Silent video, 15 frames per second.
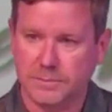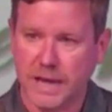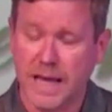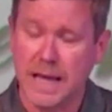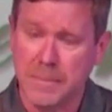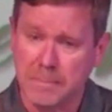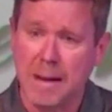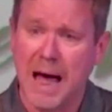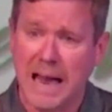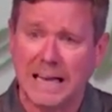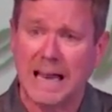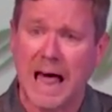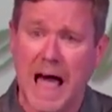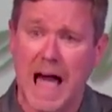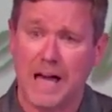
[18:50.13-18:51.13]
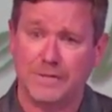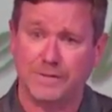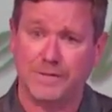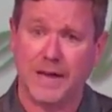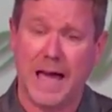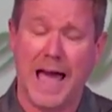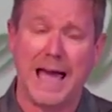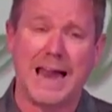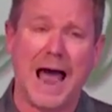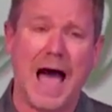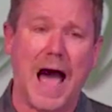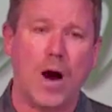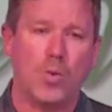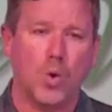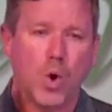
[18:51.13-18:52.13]
in my life, and
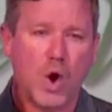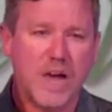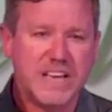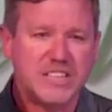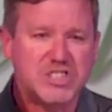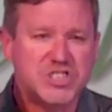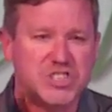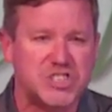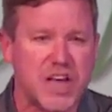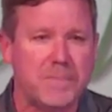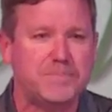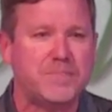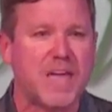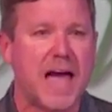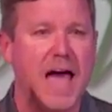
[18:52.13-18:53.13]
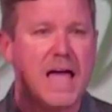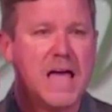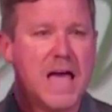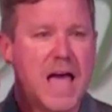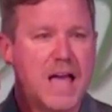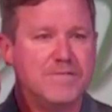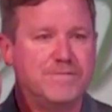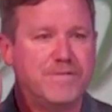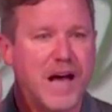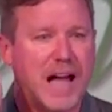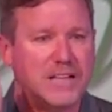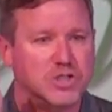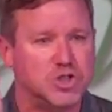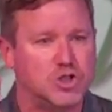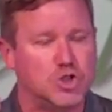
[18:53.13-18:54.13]
I will accept that and
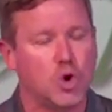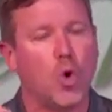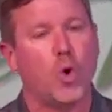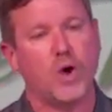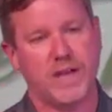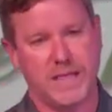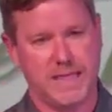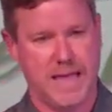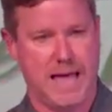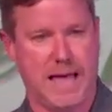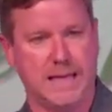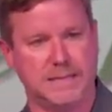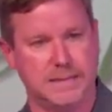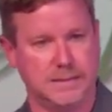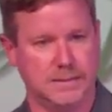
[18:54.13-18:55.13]
find joy in that.